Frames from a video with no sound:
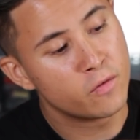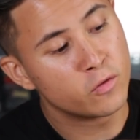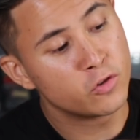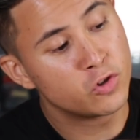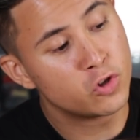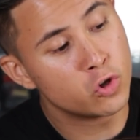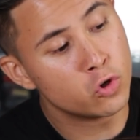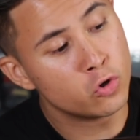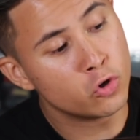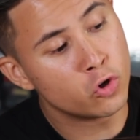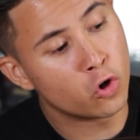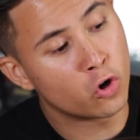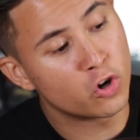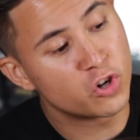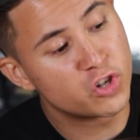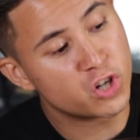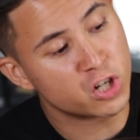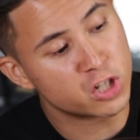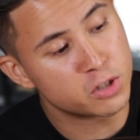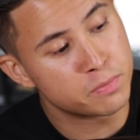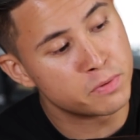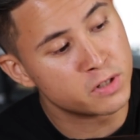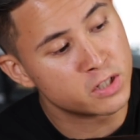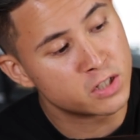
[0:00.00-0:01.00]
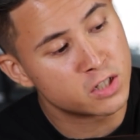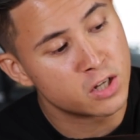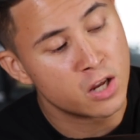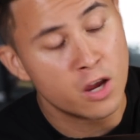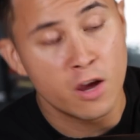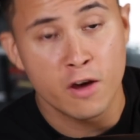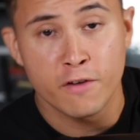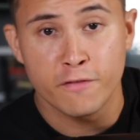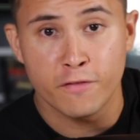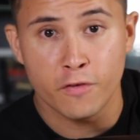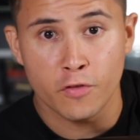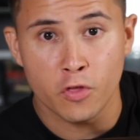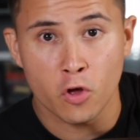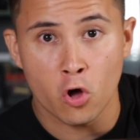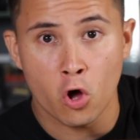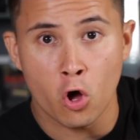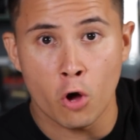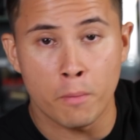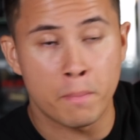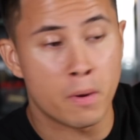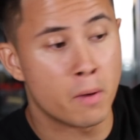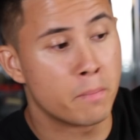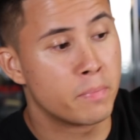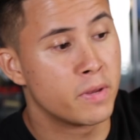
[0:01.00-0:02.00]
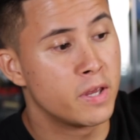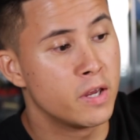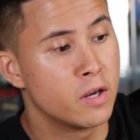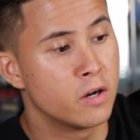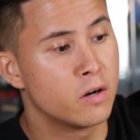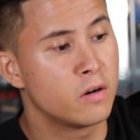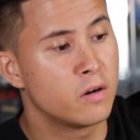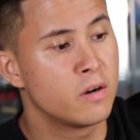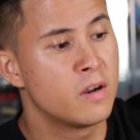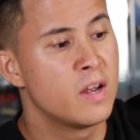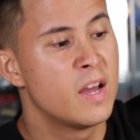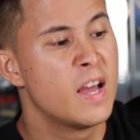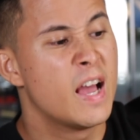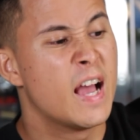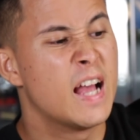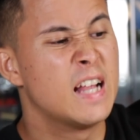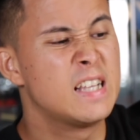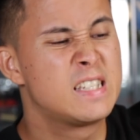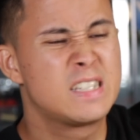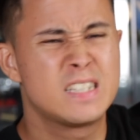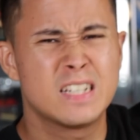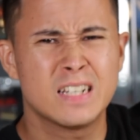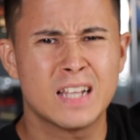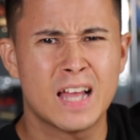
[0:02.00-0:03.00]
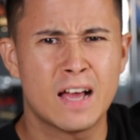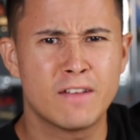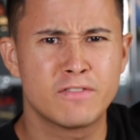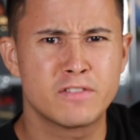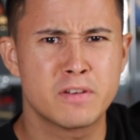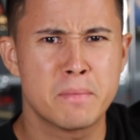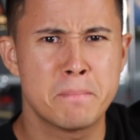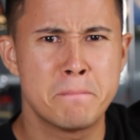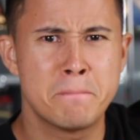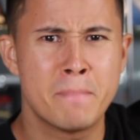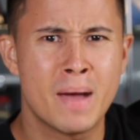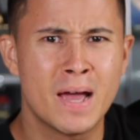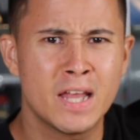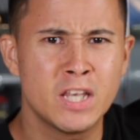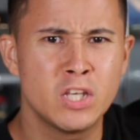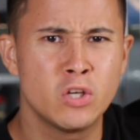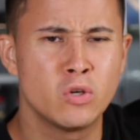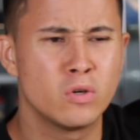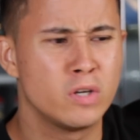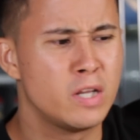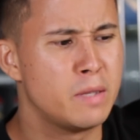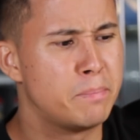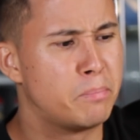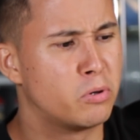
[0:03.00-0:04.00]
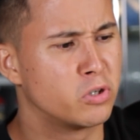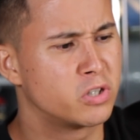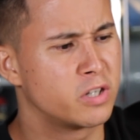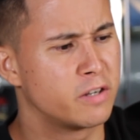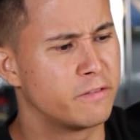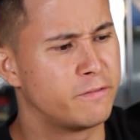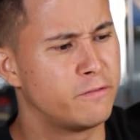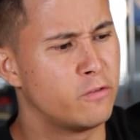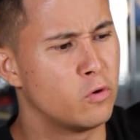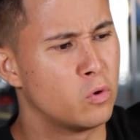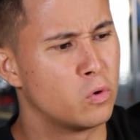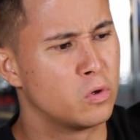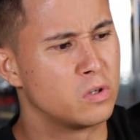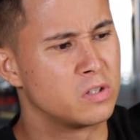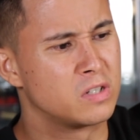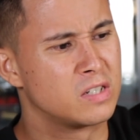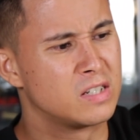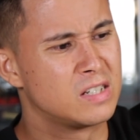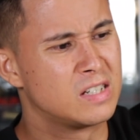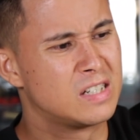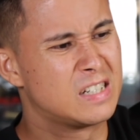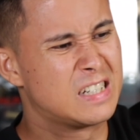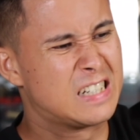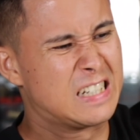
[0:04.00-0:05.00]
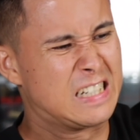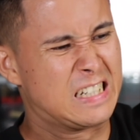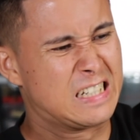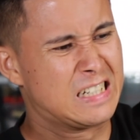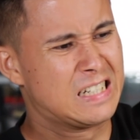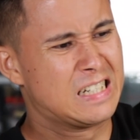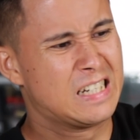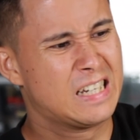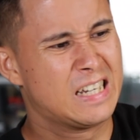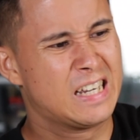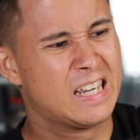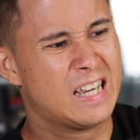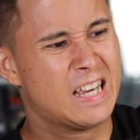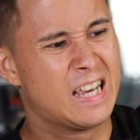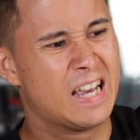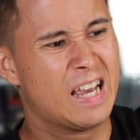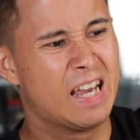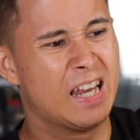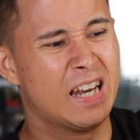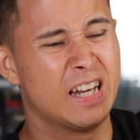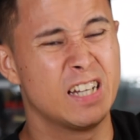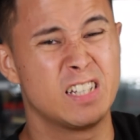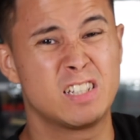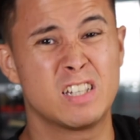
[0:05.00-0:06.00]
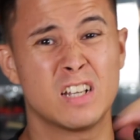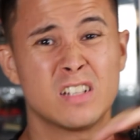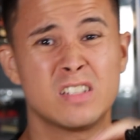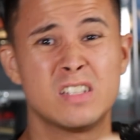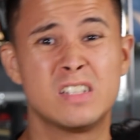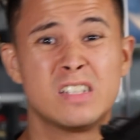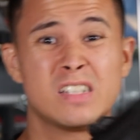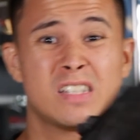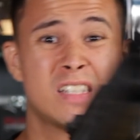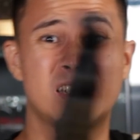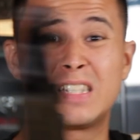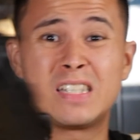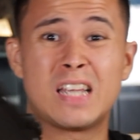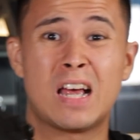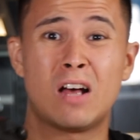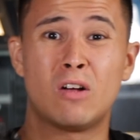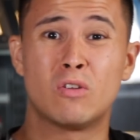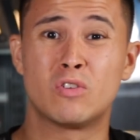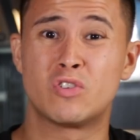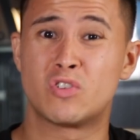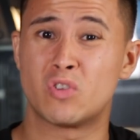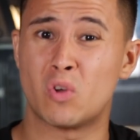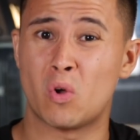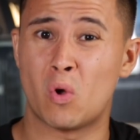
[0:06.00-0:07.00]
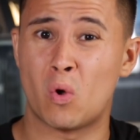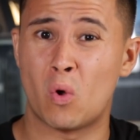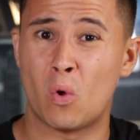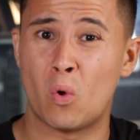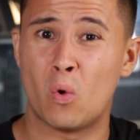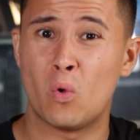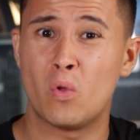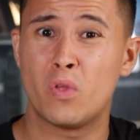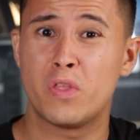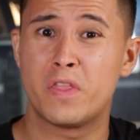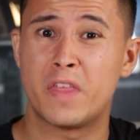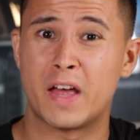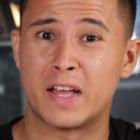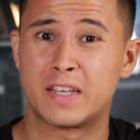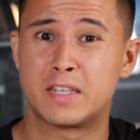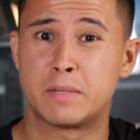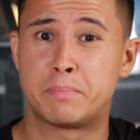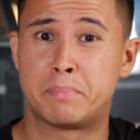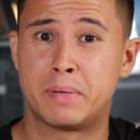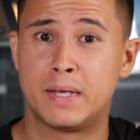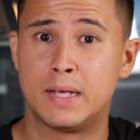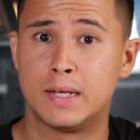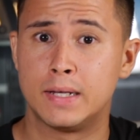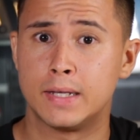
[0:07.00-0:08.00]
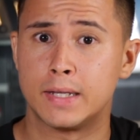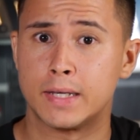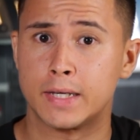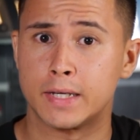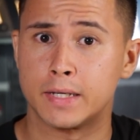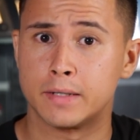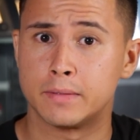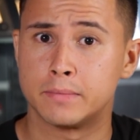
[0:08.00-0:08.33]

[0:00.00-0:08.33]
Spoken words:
do your adjustments for the hop up here, and still have to manually push it forward. And it doesn't sound all that appealing.